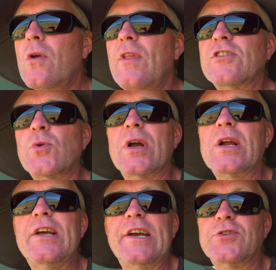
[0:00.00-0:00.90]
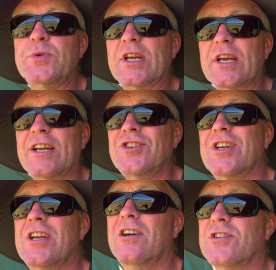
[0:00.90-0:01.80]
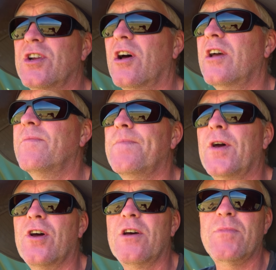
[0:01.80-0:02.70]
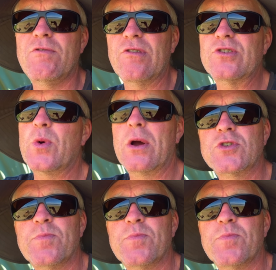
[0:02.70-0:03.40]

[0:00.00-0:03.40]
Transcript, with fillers: That's quite clear because we didn't catch any last night and I had my rods well